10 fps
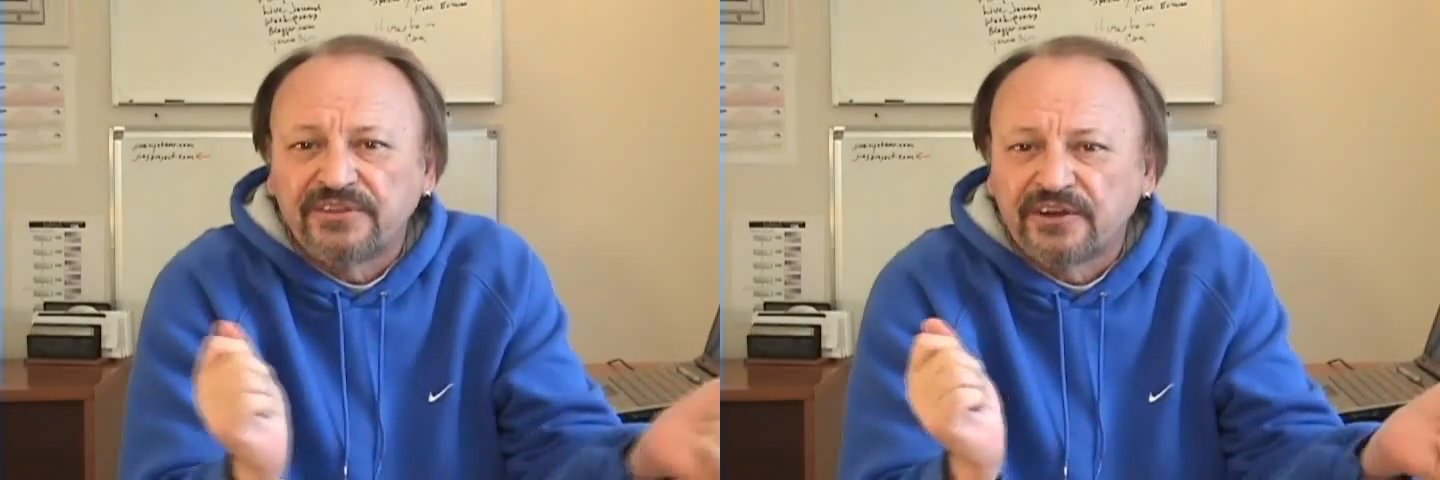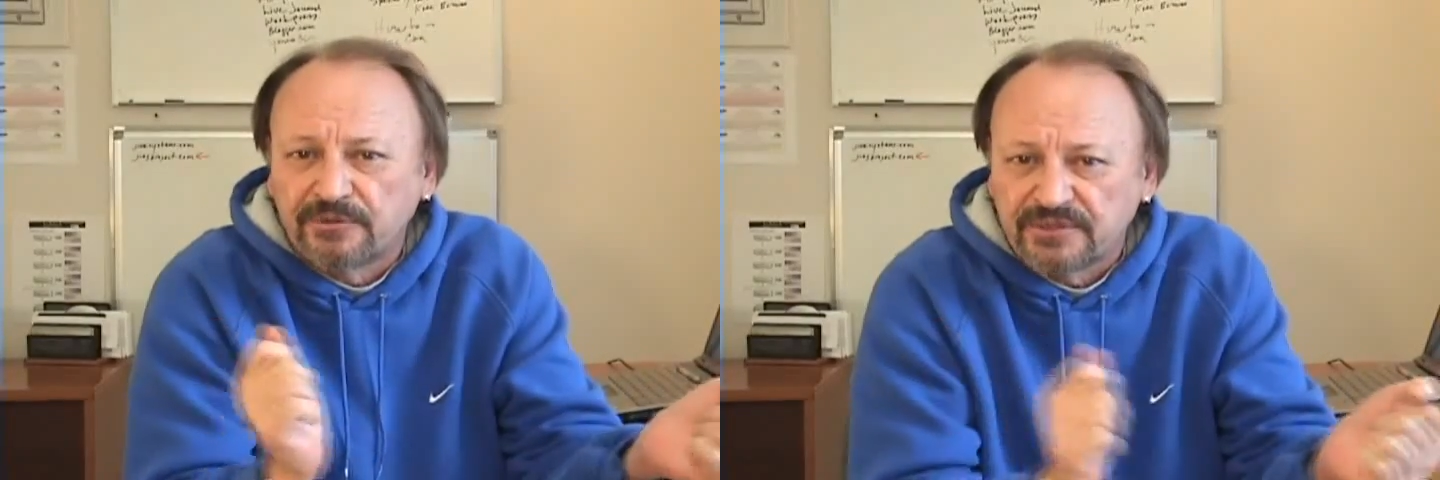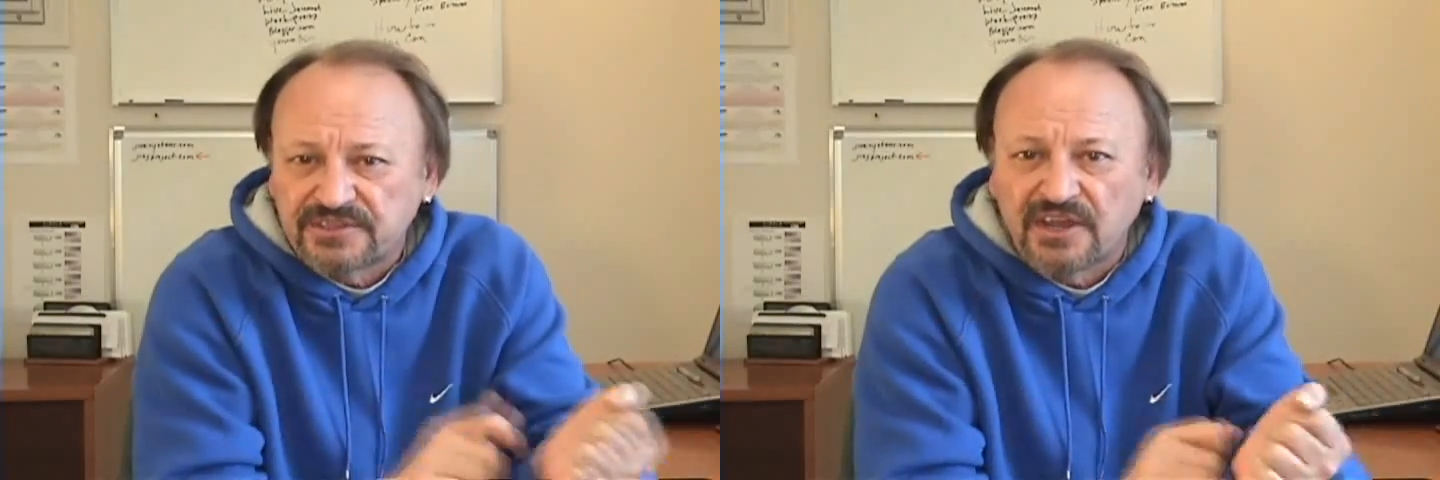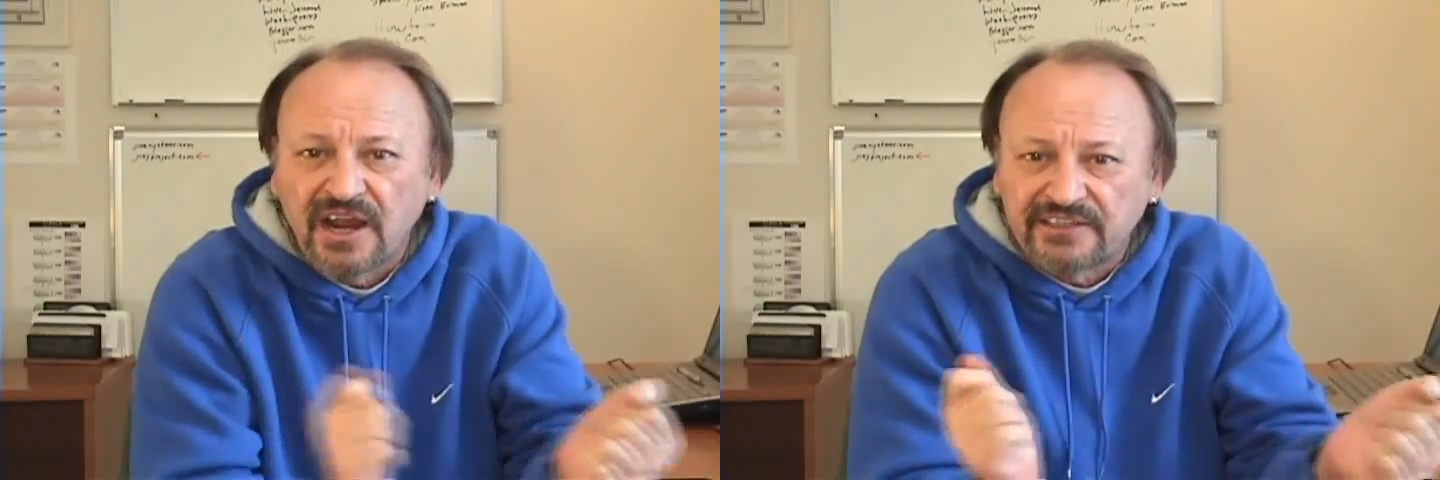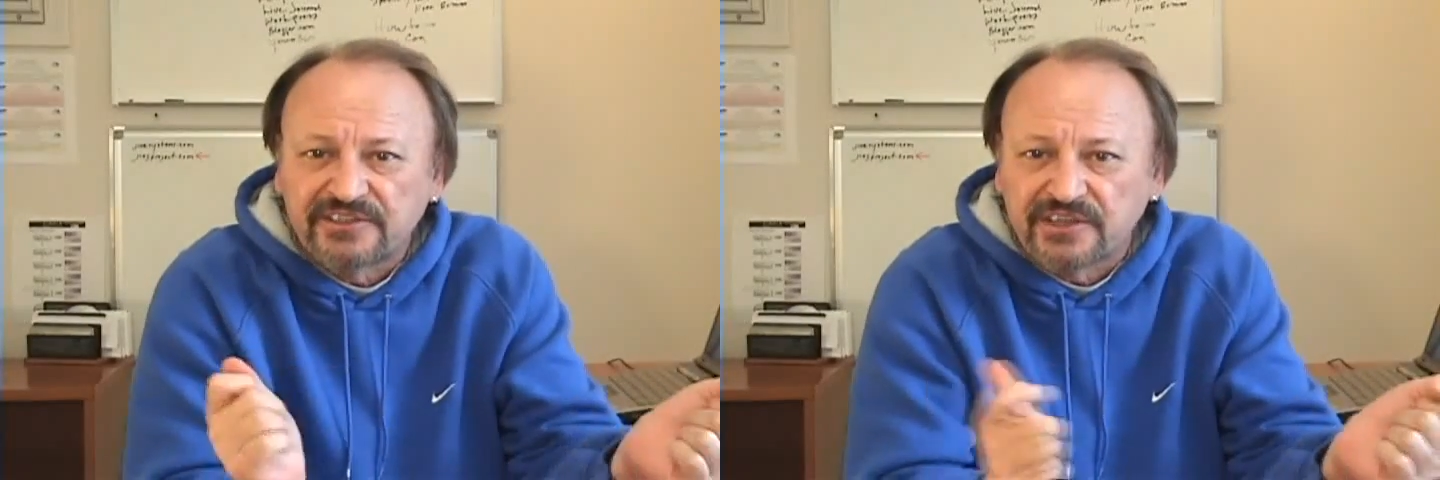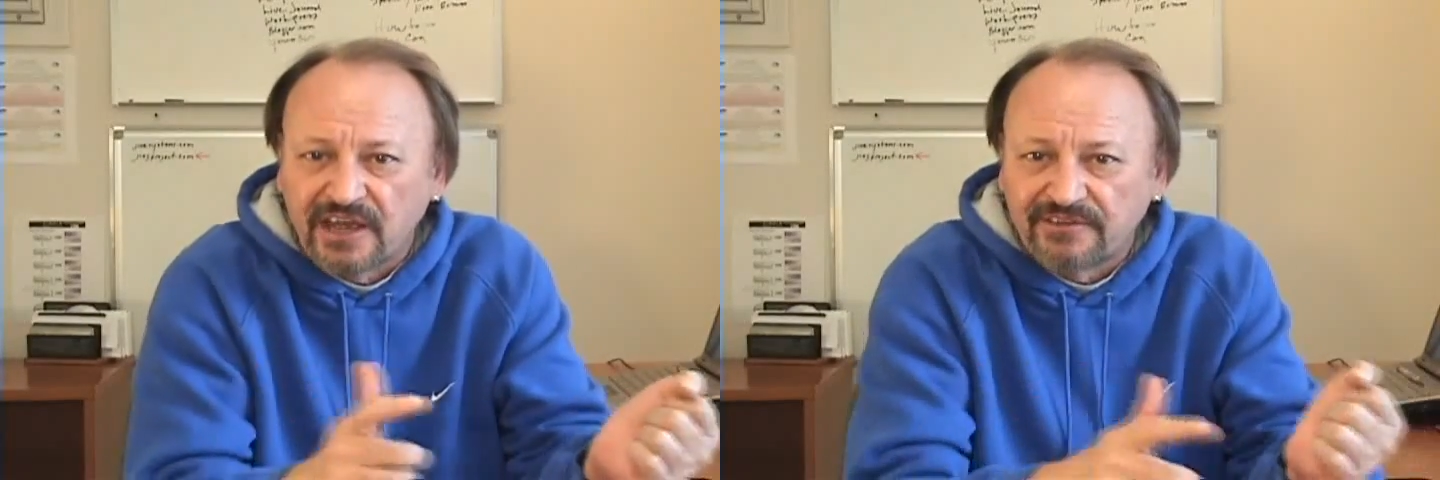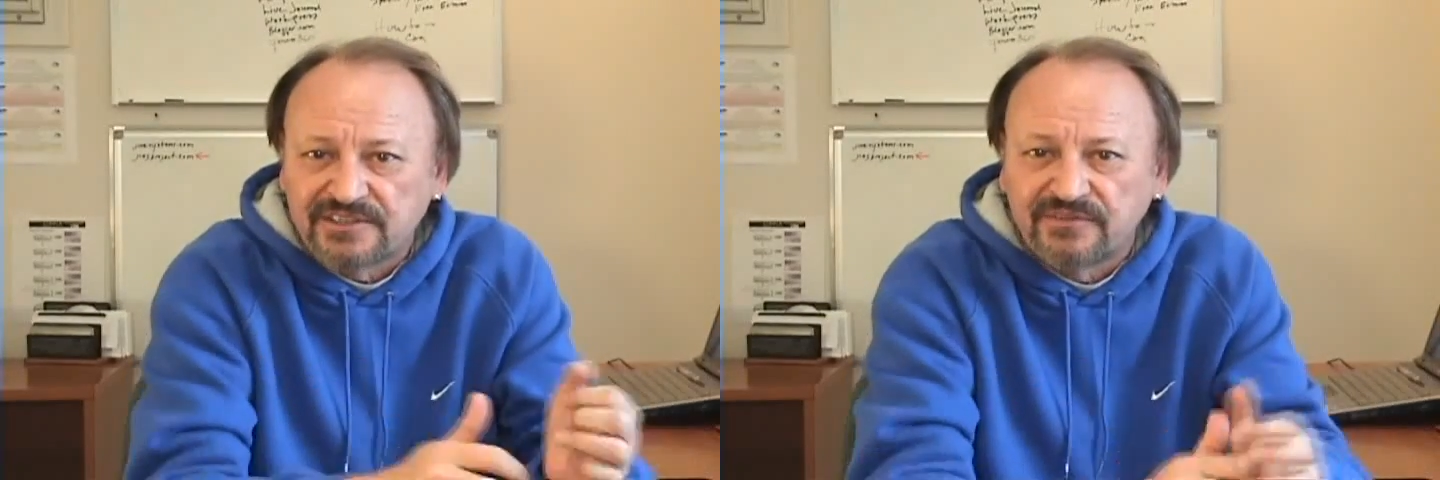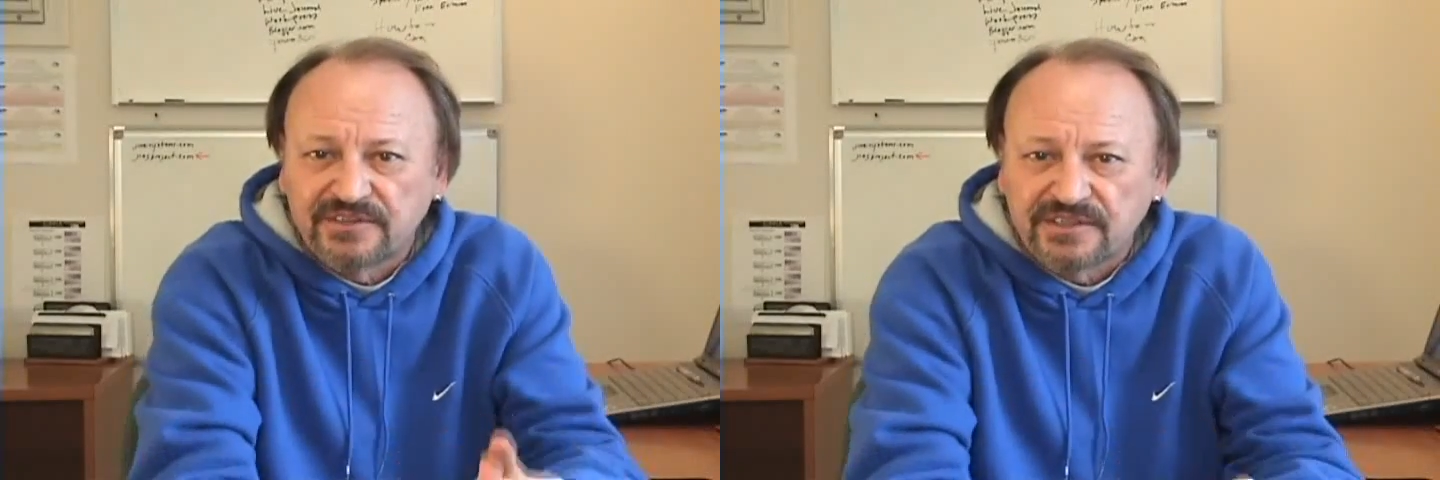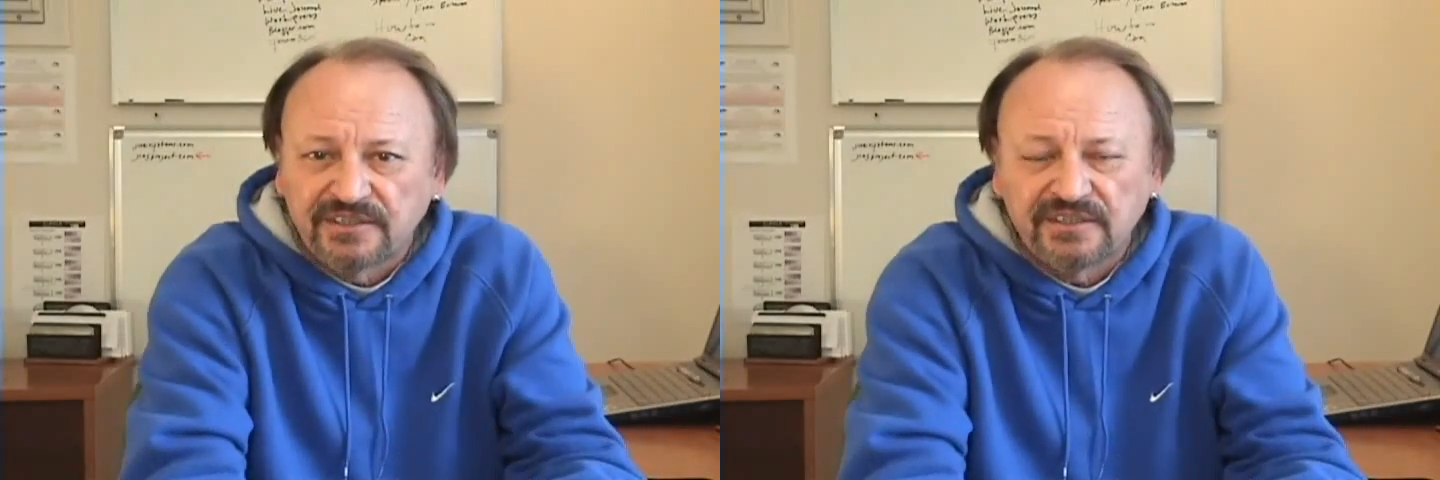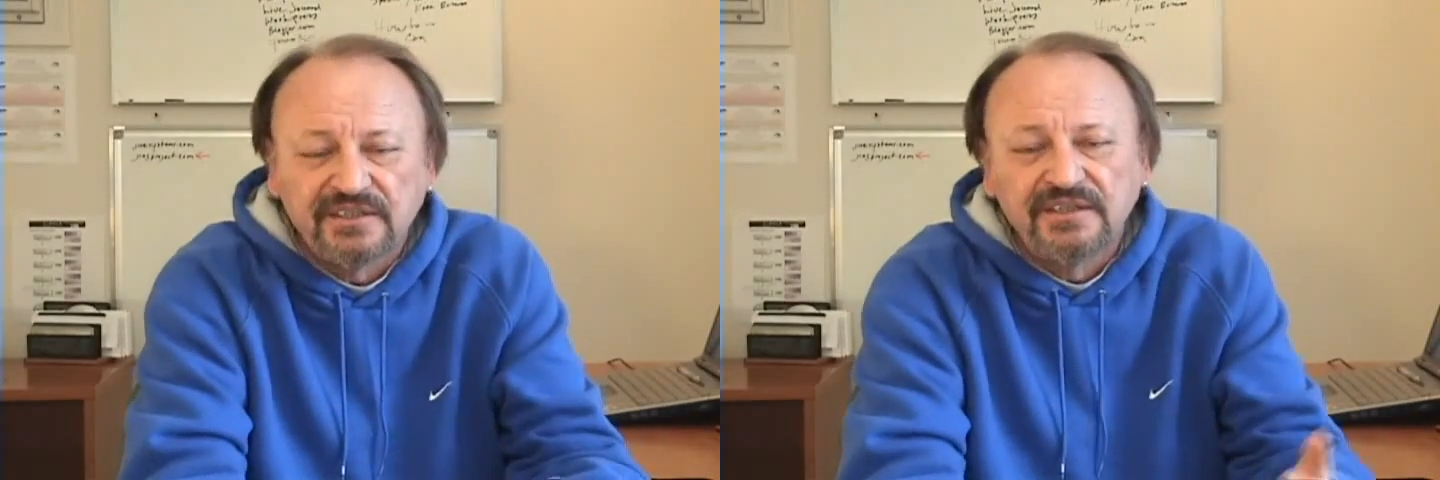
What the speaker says: therapist doctor's office visit.